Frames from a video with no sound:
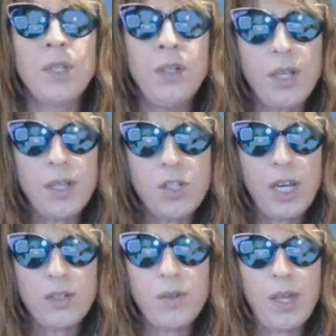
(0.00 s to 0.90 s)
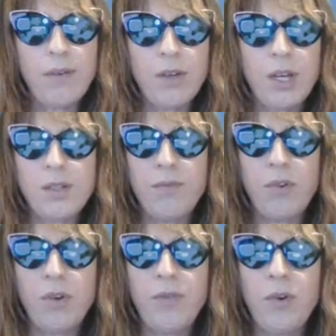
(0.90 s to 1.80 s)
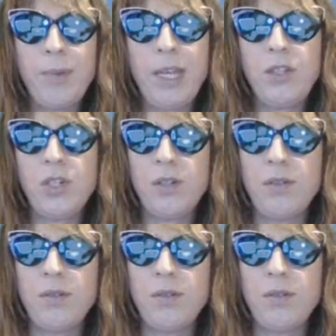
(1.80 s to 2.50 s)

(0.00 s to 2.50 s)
So let's check. Do they have a custom 404 page?